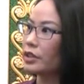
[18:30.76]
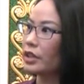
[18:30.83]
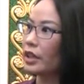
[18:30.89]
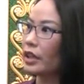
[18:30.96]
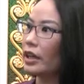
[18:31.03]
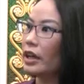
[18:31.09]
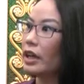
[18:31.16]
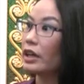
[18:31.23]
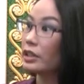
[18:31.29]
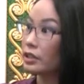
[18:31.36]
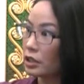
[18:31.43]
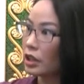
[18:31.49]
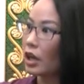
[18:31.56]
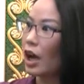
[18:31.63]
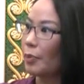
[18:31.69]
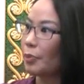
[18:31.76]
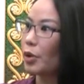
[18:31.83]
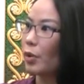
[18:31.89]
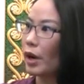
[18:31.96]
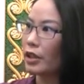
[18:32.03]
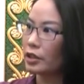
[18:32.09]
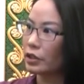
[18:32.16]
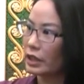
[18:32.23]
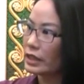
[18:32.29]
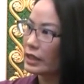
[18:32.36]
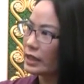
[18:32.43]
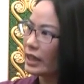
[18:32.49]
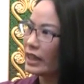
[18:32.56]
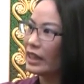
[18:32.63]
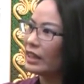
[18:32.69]
closely because the copper one you
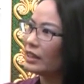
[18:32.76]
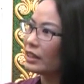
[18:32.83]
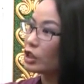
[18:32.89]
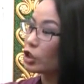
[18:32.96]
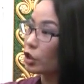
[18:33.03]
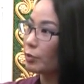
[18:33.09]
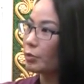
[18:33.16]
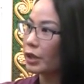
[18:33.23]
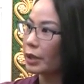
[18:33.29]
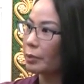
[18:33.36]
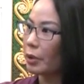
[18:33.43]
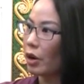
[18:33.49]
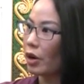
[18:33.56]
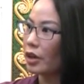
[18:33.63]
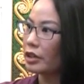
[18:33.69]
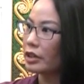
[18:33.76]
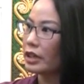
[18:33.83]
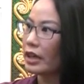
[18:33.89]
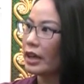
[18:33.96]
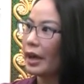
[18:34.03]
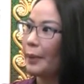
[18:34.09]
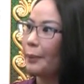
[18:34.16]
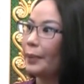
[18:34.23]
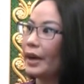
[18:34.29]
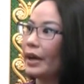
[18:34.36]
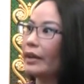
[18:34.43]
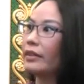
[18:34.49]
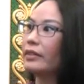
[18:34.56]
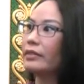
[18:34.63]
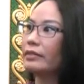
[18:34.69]
can see in the shimmering part,
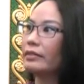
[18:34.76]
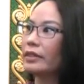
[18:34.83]
but